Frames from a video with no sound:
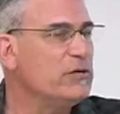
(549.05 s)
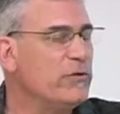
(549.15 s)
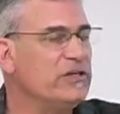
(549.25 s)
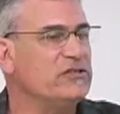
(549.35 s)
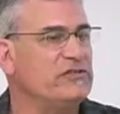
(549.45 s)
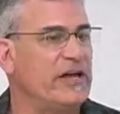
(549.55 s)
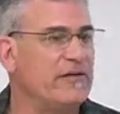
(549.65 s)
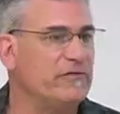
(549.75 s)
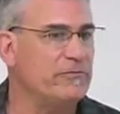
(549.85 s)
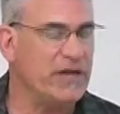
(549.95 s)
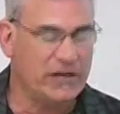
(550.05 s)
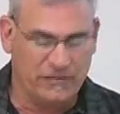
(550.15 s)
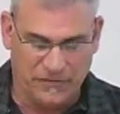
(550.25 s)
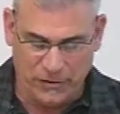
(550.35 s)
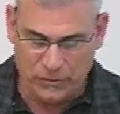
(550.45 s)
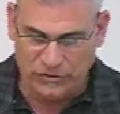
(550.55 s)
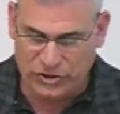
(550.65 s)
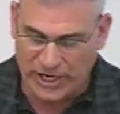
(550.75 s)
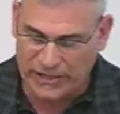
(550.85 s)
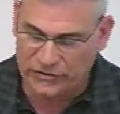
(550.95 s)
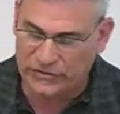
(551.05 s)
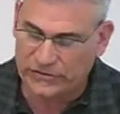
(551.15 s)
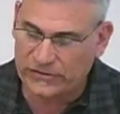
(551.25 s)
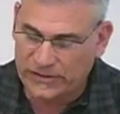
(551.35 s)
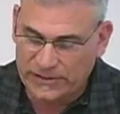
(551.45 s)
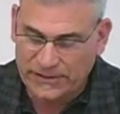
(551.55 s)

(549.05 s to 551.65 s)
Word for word: we just have to make a few changes.